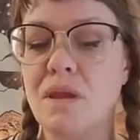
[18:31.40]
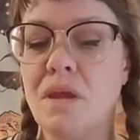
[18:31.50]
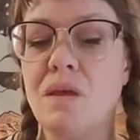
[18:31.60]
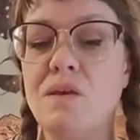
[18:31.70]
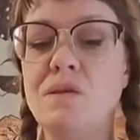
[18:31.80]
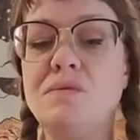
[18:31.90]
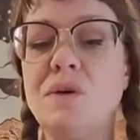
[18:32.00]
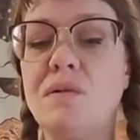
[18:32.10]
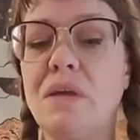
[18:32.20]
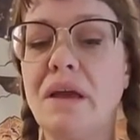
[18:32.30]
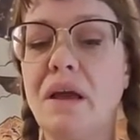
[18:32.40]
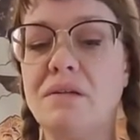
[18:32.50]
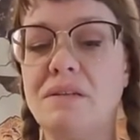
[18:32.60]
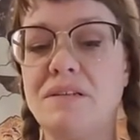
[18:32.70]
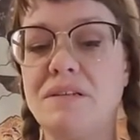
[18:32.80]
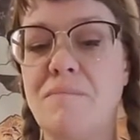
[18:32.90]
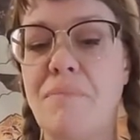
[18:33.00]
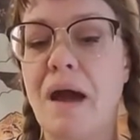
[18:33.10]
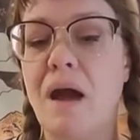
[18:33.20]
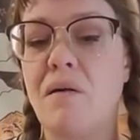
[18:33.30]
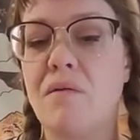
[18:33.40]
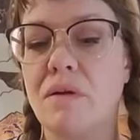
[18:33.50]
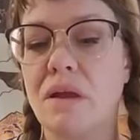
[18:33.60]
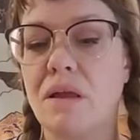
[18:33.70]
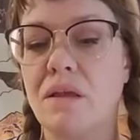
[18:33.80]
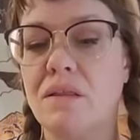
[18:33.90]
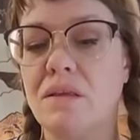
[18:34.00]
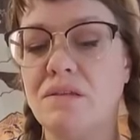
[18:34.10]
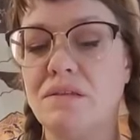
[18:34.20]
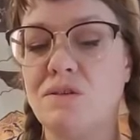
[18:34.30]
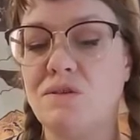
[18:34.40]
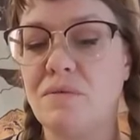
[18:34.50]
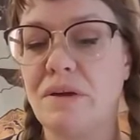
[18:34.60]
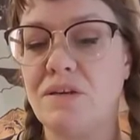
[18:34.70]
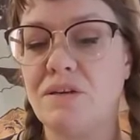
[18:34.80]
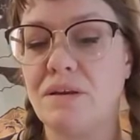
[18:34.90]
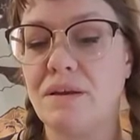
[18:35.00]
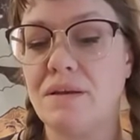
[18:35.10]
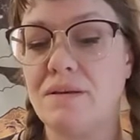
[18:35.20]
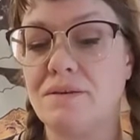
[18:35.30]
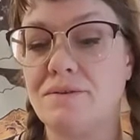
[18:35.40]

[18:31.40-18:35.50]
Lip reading: you don't like how disempowering this situation is.